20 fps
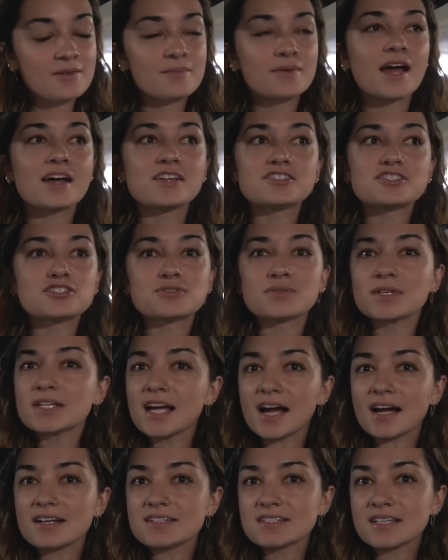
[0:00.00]
But yeah, it's just
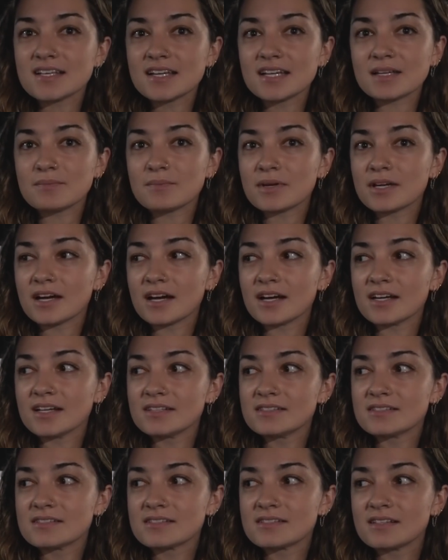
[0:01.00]
really isolating
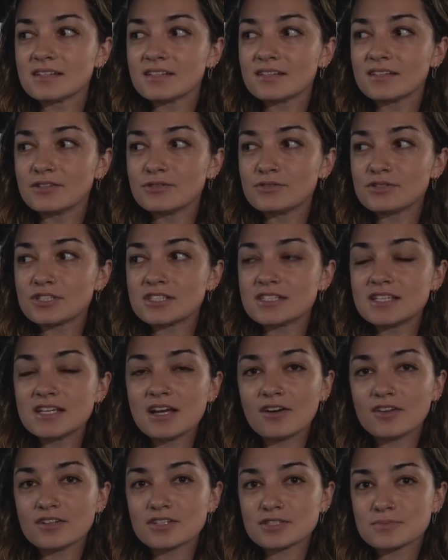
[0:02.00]
because you just
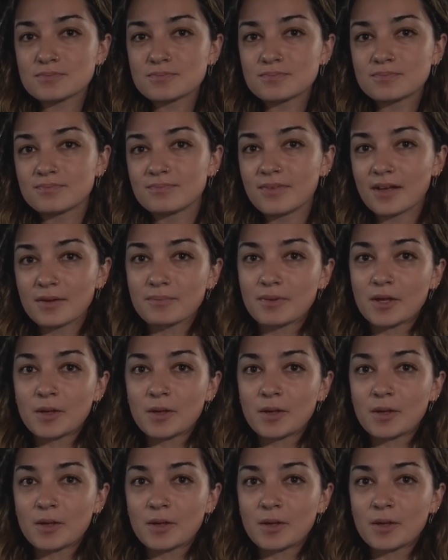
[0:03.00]
see all these like